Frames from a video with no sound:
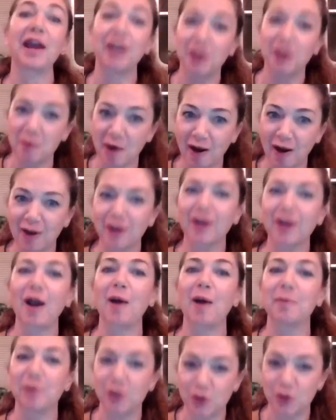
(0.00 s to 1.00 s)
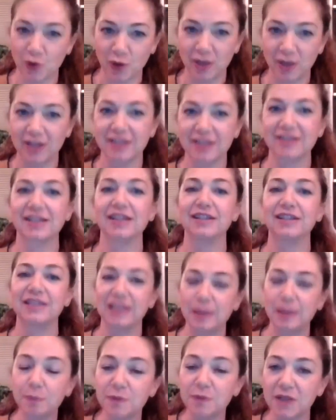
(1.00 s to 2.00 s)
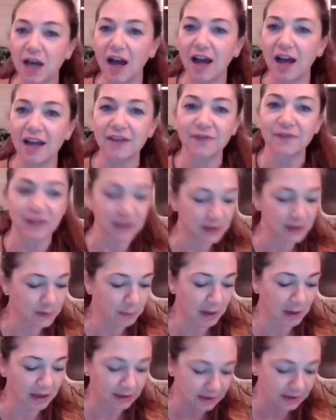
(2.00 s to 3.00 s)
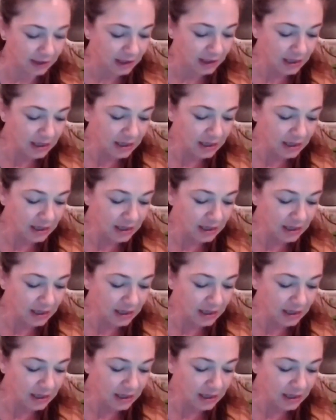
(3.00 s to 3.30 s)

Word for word: anywhere and come and join us and deep dive and spend